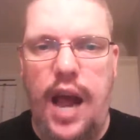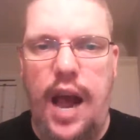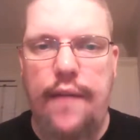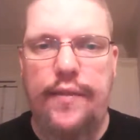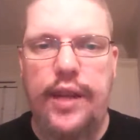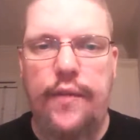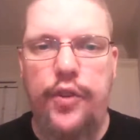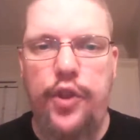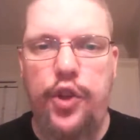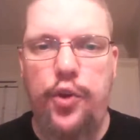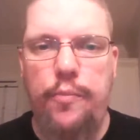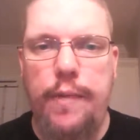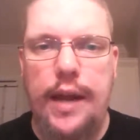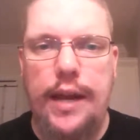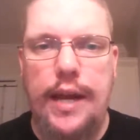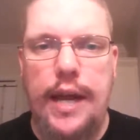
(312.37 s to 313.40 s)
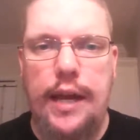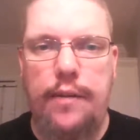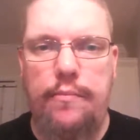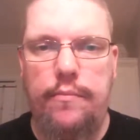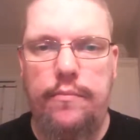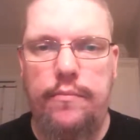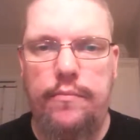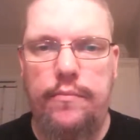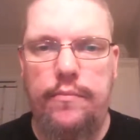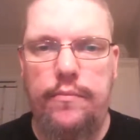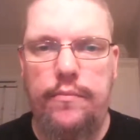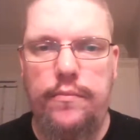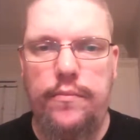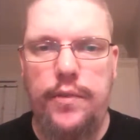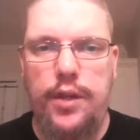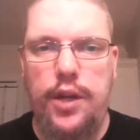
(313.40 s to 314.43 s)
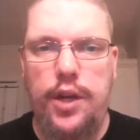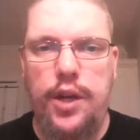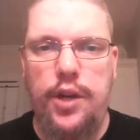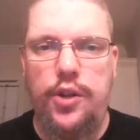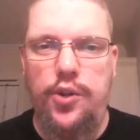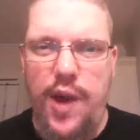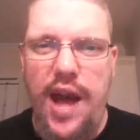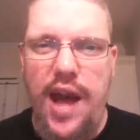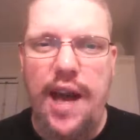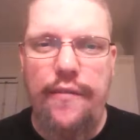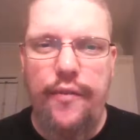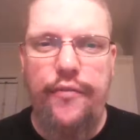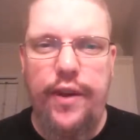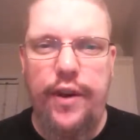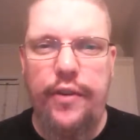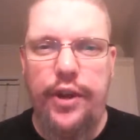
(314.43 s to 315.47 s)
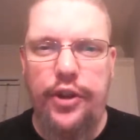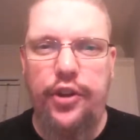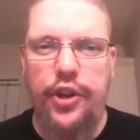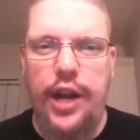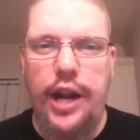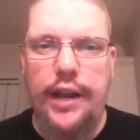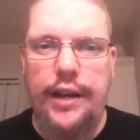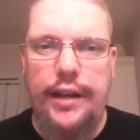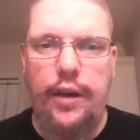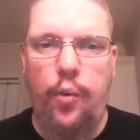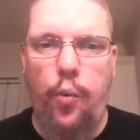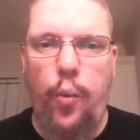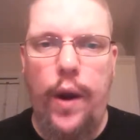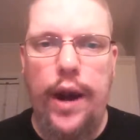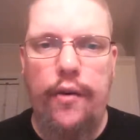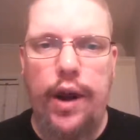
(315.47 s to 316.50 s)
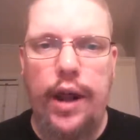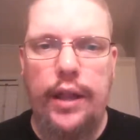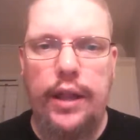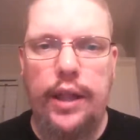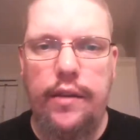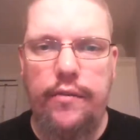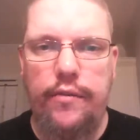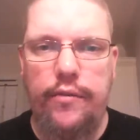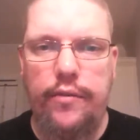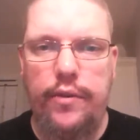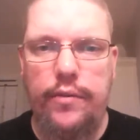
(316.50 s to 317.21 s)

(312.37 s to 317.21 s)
I've given you my name. You have a very good idea where I live.